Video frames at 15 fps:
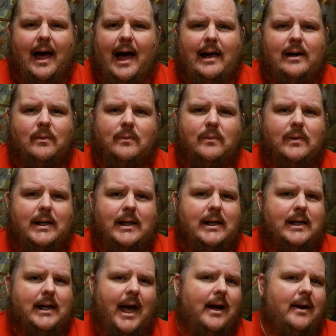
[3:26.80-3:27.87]
I don't really
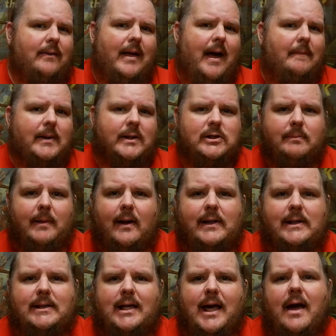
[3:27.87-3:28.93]
care that much about
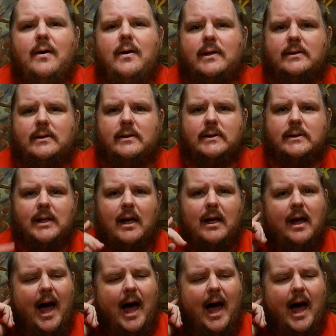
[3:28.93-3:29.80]
his characters.